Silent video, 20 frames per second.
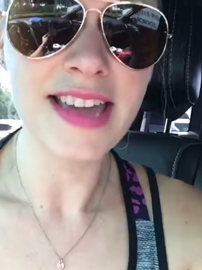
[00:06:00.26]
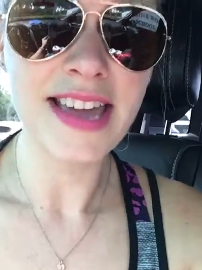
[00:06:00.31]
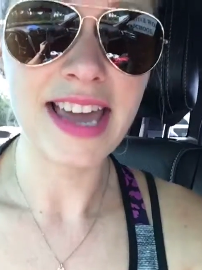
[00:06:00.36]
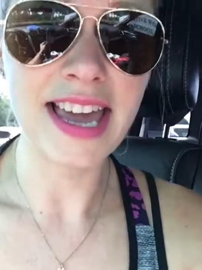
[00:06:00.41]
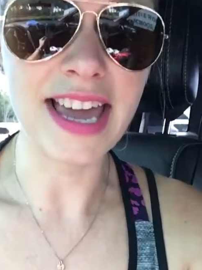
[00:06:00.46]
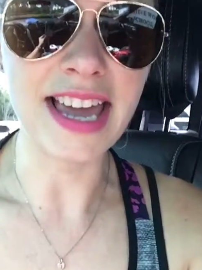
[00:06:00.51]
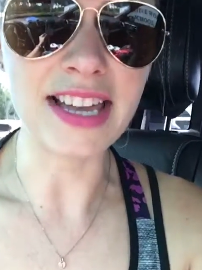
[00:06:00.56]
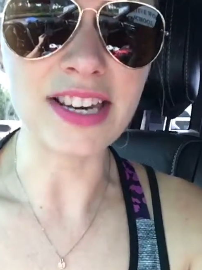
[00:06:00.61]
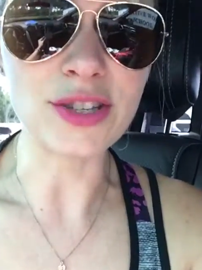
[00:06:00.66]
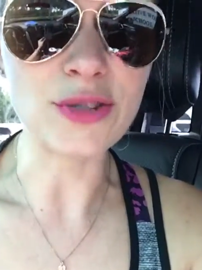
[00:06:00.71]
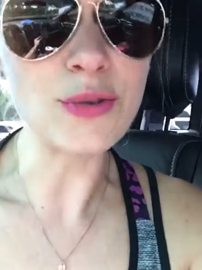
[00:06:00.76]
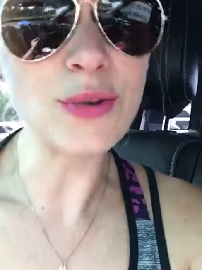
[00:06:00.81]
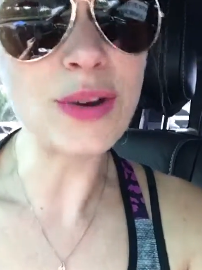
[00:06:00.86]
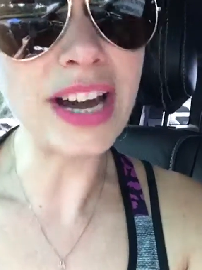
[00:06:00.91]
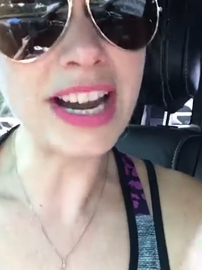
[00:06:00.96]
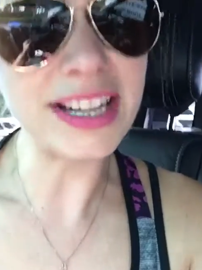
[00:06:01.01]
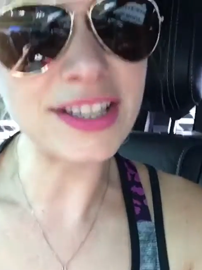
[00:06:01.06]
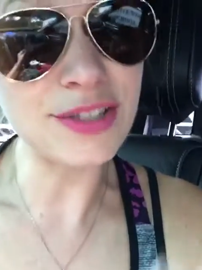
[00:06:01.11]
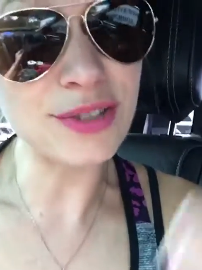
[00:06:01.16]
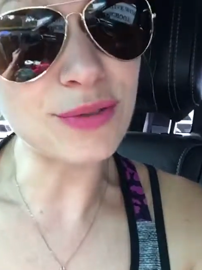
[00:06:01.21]
and you
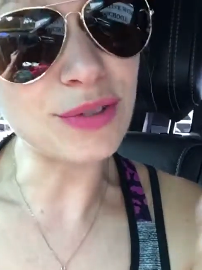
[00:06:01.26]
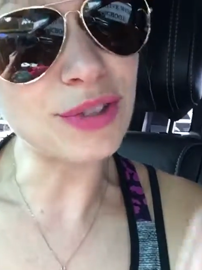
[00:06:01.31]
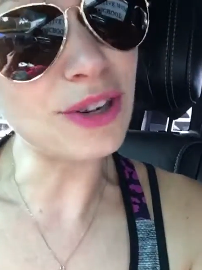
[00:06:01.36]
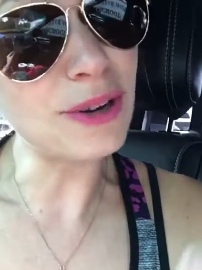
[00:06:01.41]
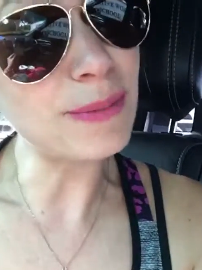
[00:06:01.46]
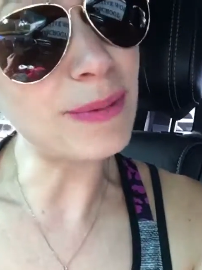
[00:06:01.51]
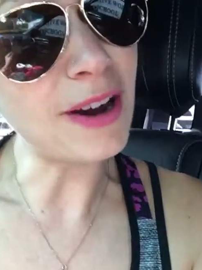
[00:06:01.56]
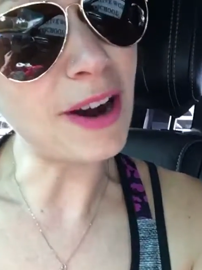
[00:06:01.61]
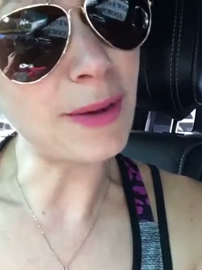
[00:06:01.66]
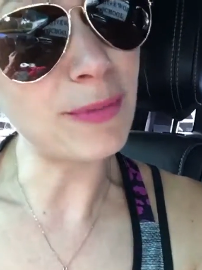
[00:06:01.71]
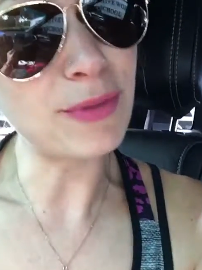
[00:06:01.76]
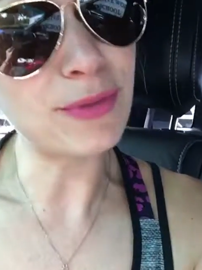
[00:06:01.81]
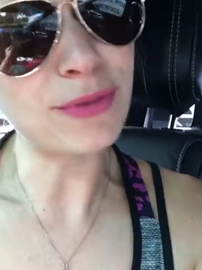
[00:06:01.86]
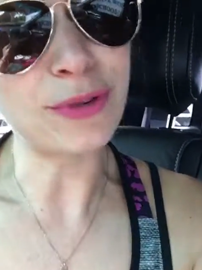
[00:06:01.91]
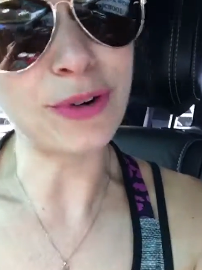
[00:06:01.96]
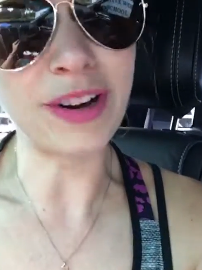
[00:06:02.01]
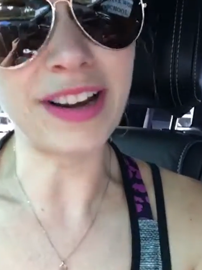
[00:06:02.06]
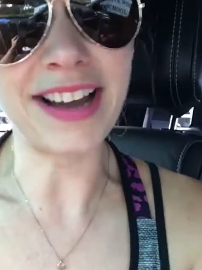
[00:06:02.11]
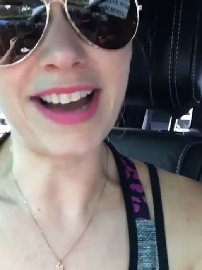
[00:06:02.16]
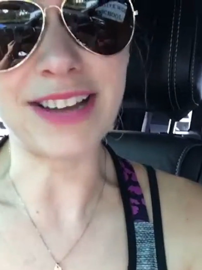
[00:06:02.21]
got to do your part
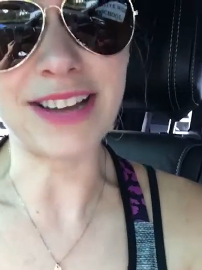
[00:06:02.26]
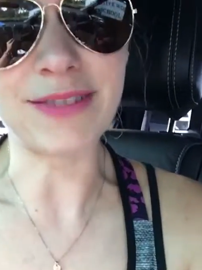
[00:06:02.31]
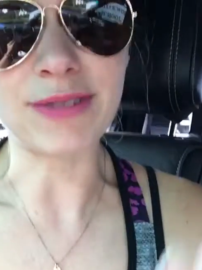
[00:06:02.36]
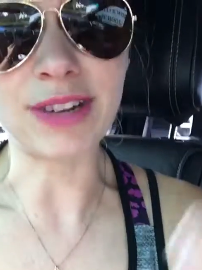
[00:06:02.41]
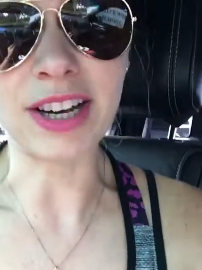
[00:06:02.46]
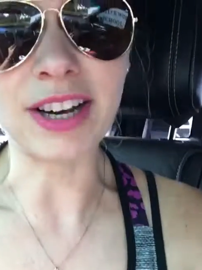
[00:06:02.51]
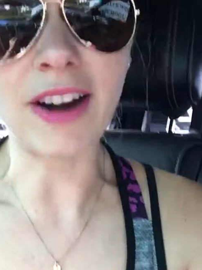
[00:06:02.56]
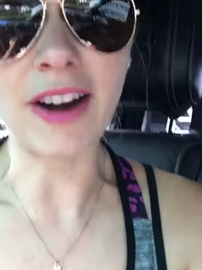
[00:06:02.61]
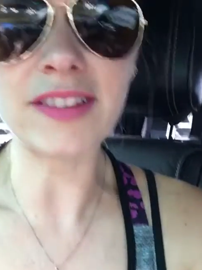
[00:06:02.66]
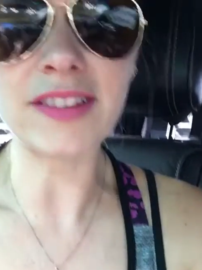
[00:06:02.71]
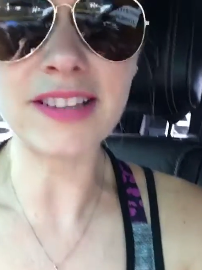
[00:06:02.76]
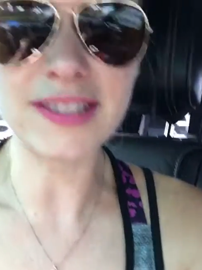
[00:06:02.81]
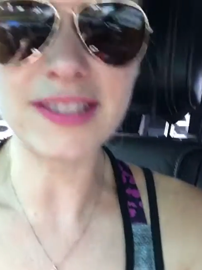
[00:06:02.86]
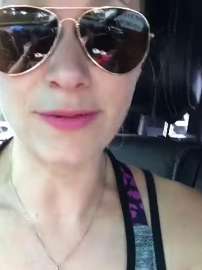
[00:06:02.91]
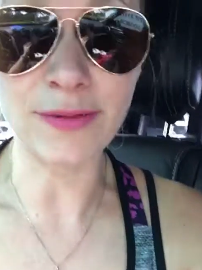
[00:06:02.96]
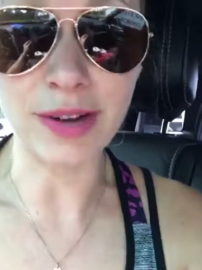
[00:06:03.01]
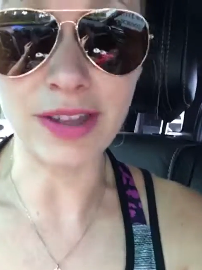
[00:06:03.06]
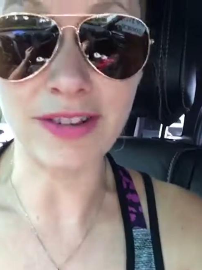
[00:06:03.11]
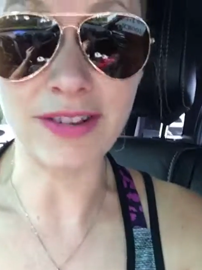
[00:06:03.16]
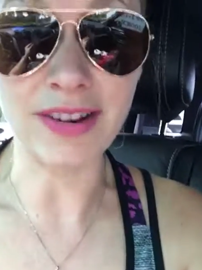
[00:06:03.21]
before god regardless
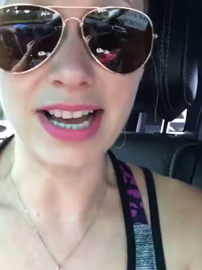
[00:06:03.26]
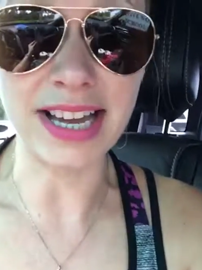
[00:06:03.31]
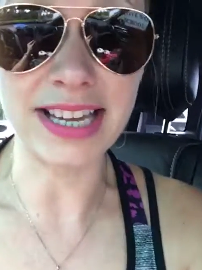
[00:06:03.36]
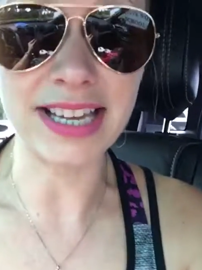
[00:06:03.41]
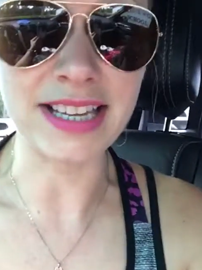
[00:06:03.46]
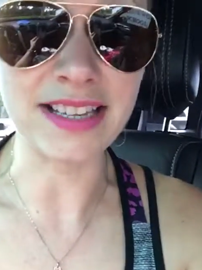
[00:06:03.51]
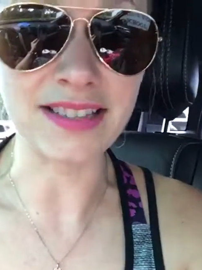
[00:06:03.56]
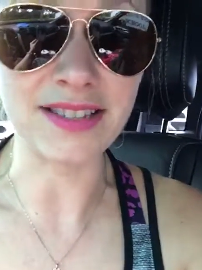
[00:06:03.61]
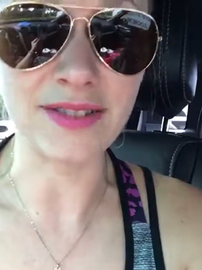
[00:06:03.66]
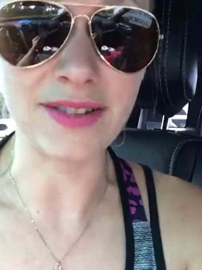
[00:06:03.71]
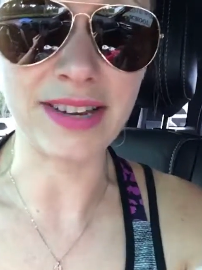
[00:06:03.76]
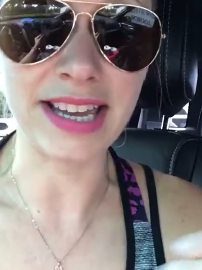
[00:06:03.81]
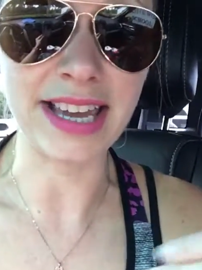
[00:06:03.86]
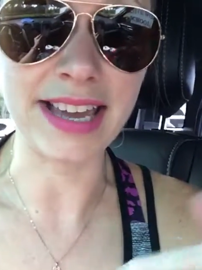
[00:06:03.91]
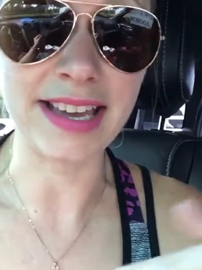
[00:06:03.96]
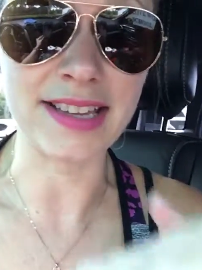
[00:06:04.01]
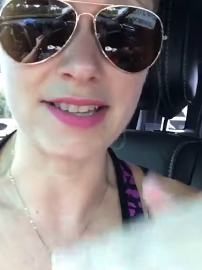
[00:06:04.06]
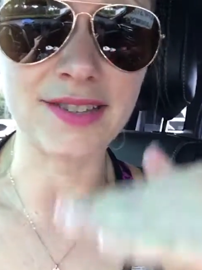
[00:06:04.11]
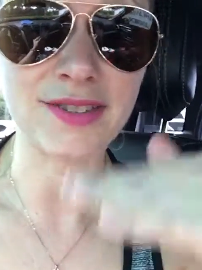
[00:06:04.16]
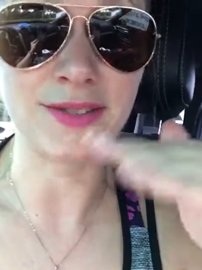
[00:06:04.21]
of whether or not he's doing
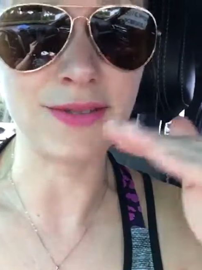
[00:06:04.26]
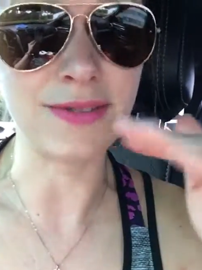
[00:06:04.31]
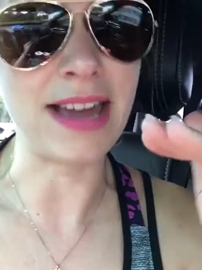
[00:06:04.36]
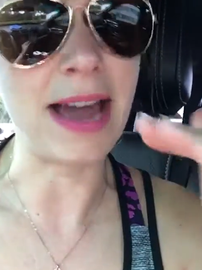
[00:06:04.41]
his to